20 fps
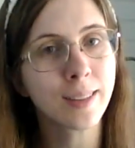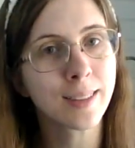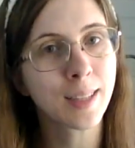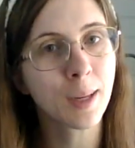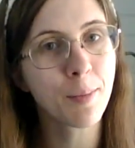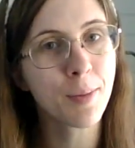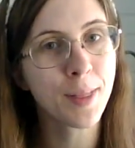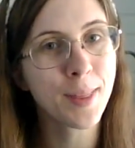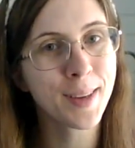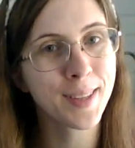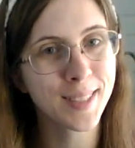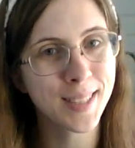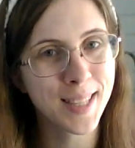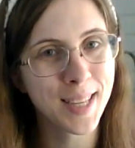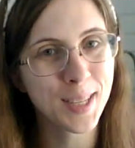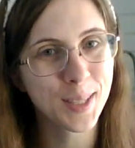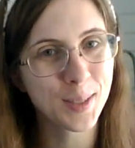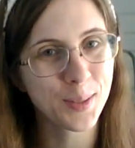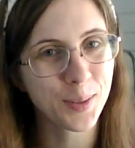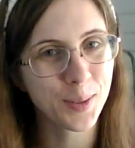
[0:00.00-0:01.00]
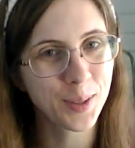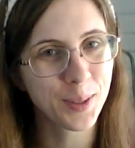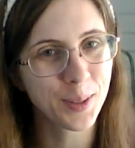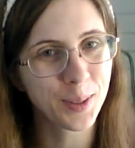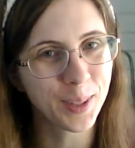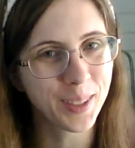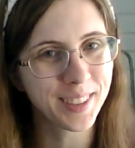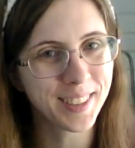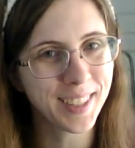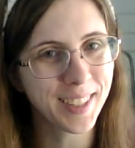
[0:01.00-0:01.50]
some of these things were
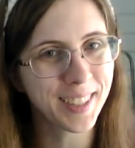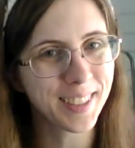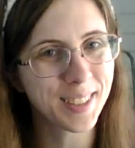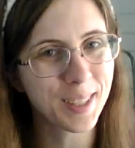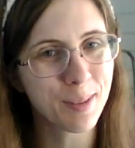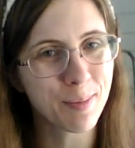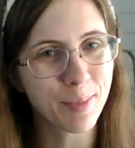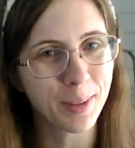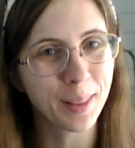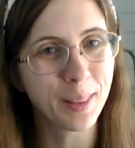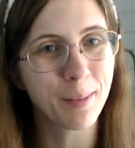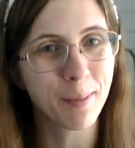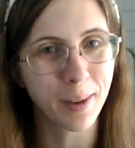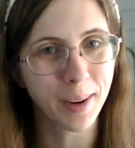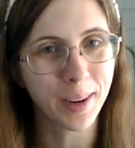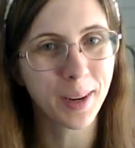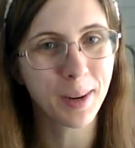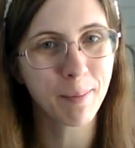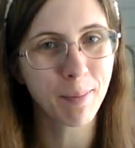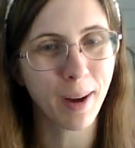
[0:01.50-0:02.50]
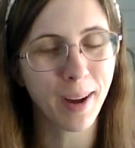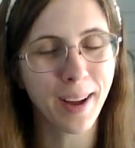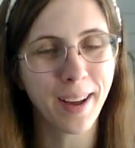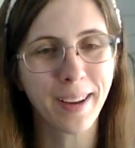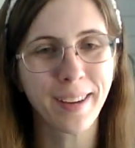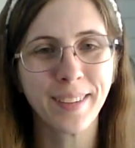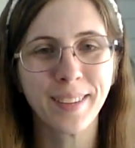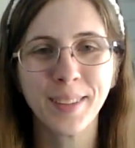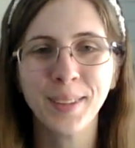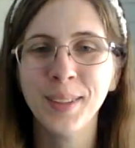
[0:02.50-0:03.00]
going to end up in the mending
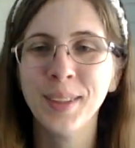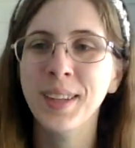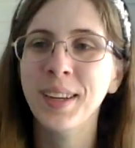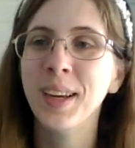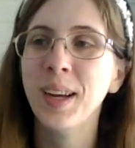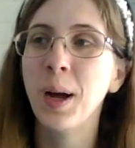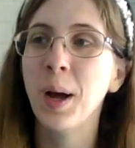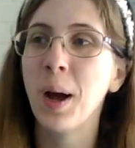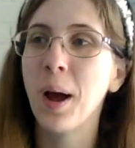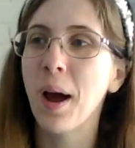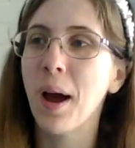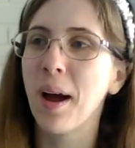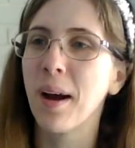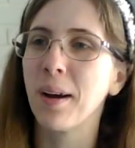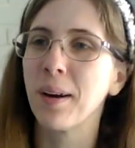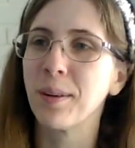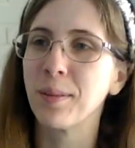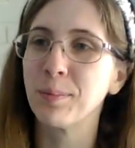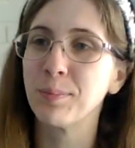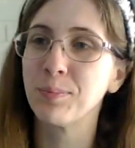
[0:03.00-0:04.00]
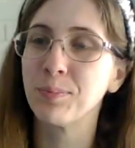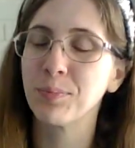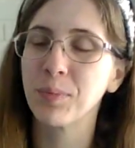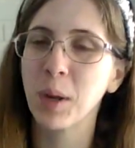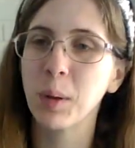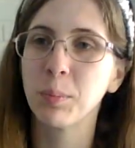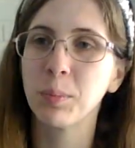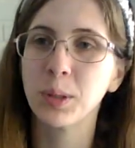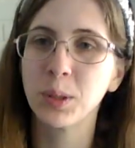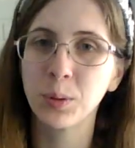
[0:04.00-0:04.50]
pile. Um,
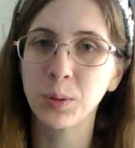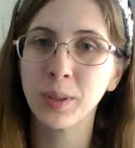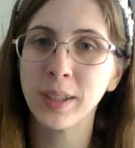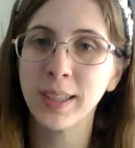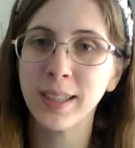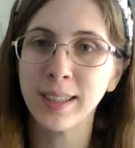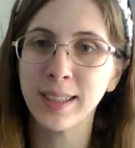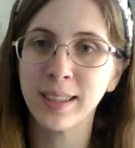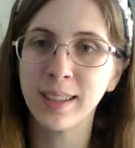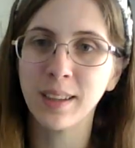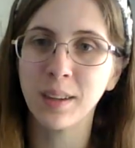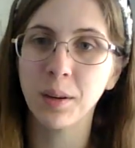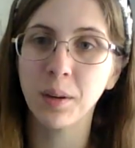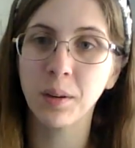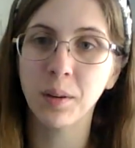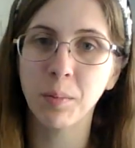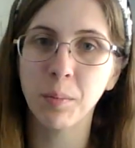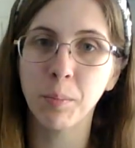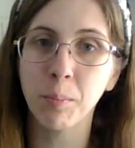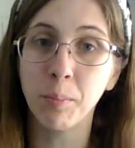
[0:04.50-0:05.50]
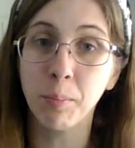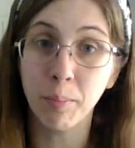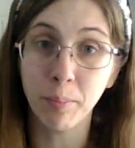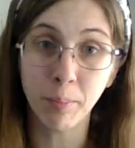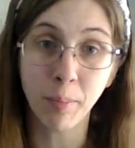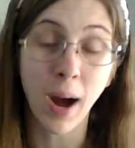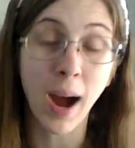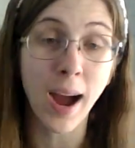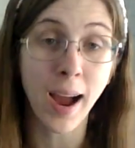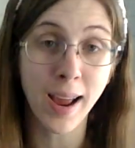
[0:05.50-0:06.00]
between
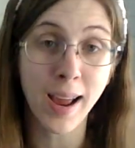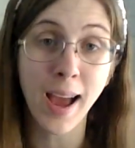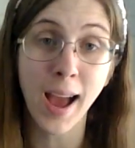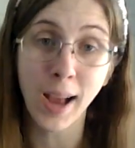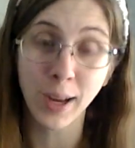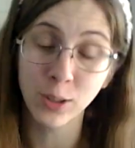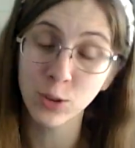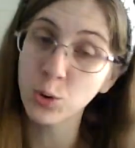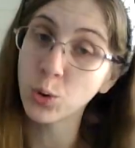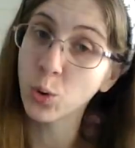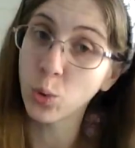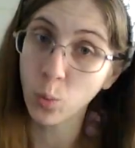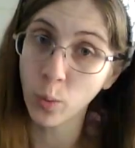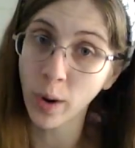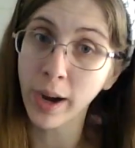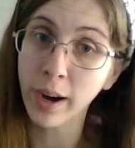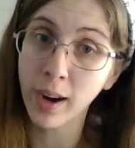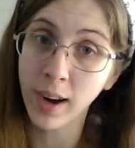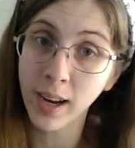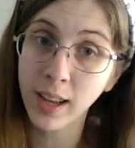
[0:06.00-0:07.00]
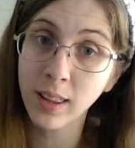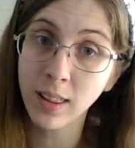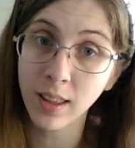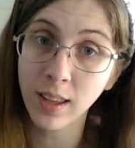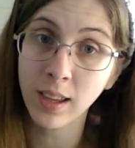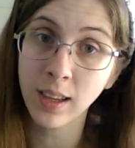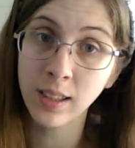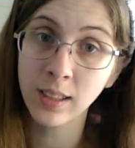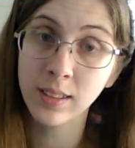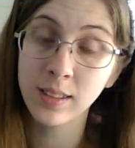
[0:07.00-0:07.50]
my actual wearing
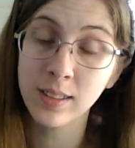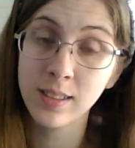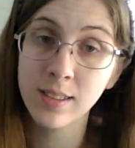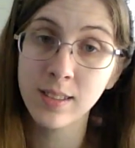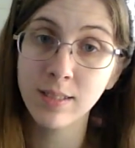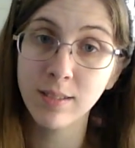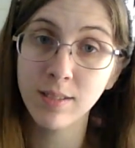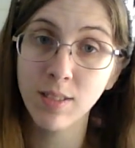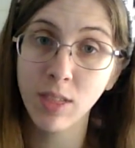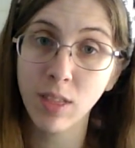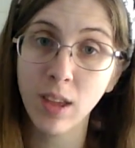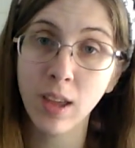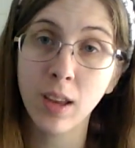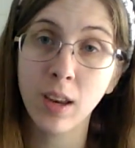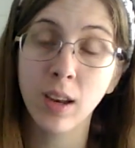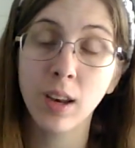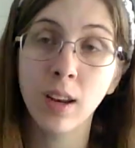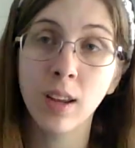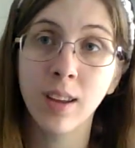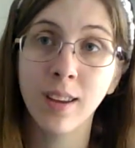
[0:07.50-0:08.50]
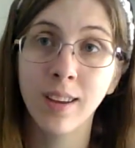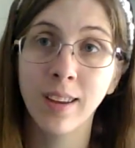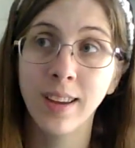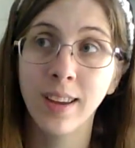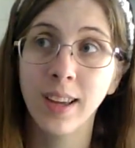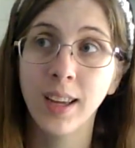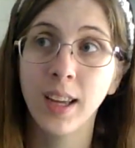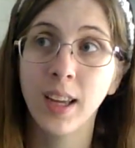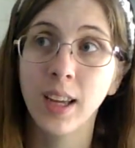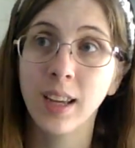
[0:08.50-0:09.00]
things thin
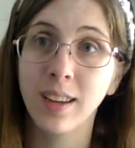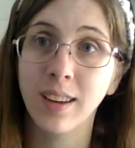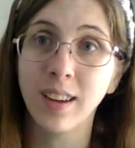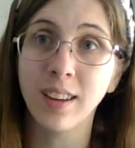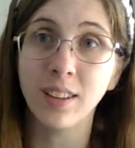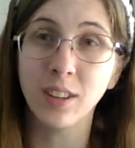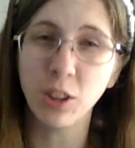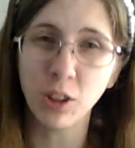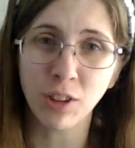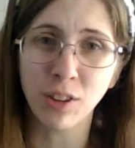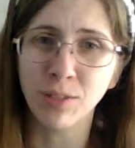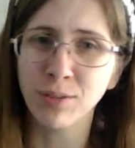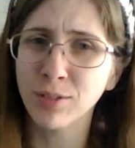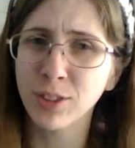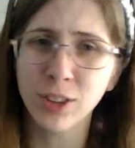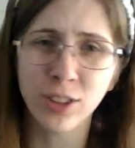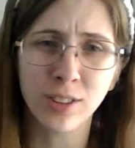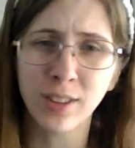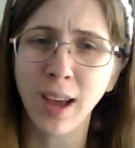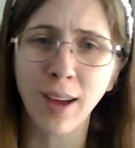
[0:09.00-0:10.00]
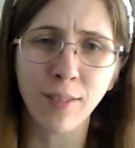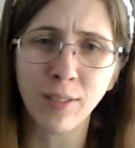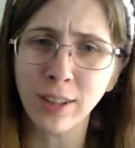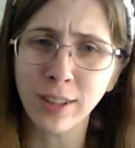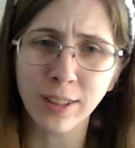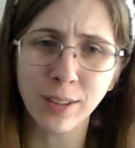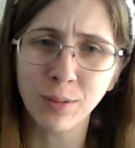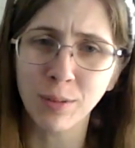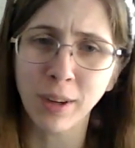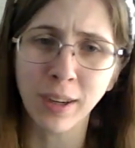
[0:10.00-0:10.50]
and, you know, just having
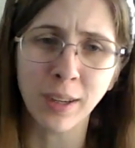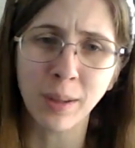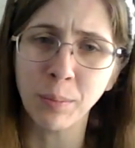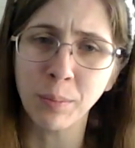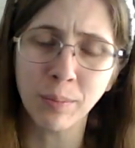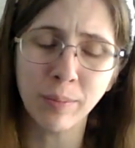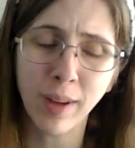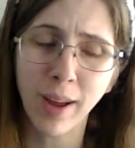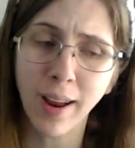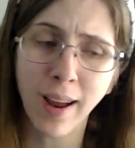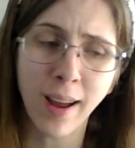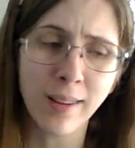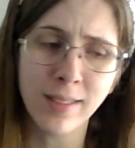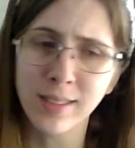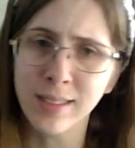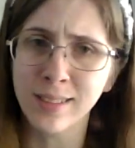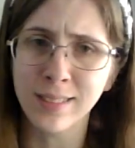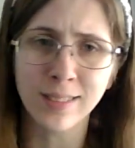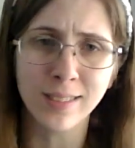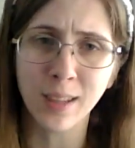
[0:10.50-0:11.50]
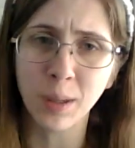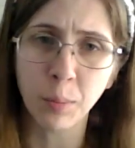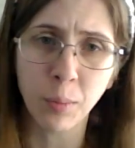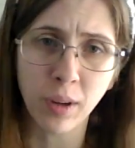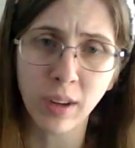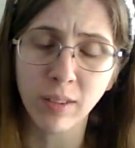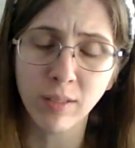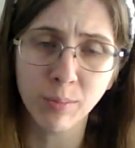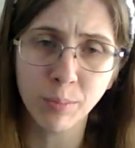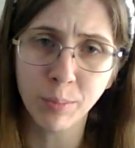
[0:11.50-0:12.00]
like random accidents, like a
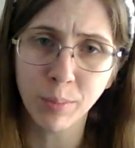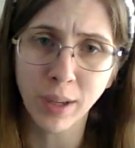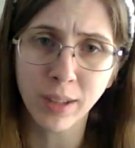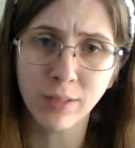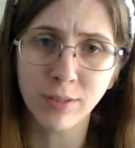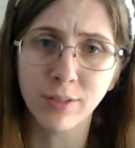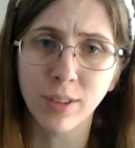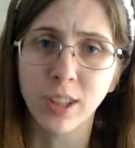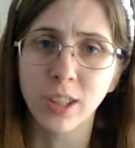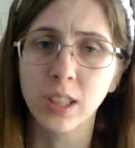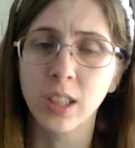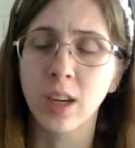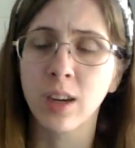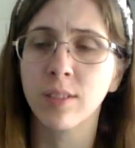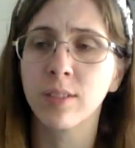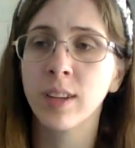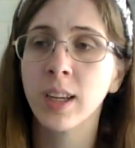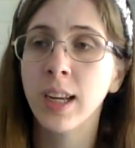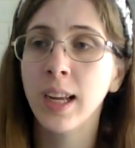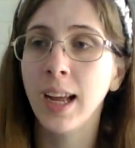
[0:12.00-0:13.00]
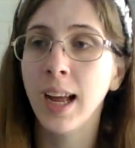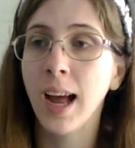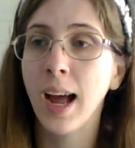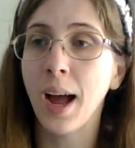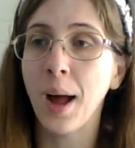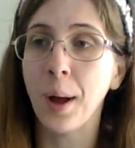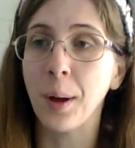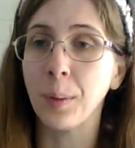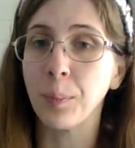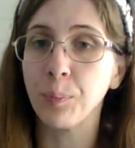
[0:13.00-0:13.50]
button, falls off,
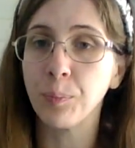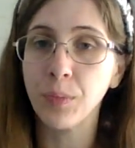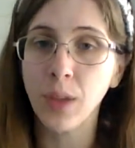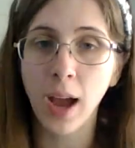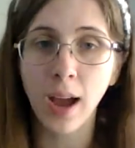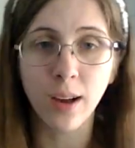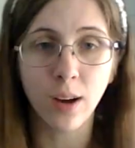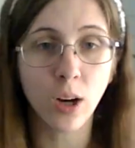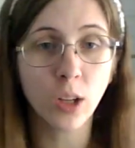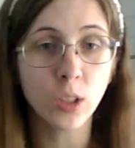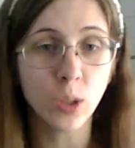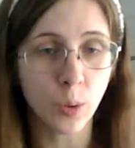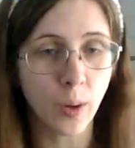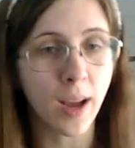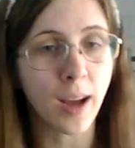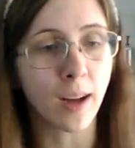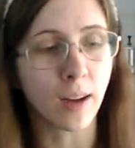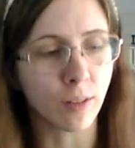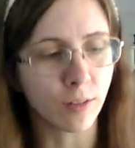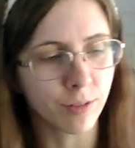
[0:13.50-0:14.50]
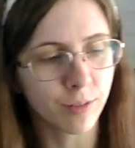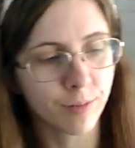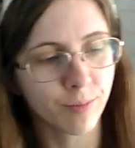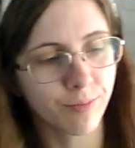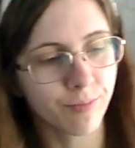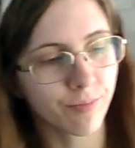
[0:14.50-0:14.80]
um, I also have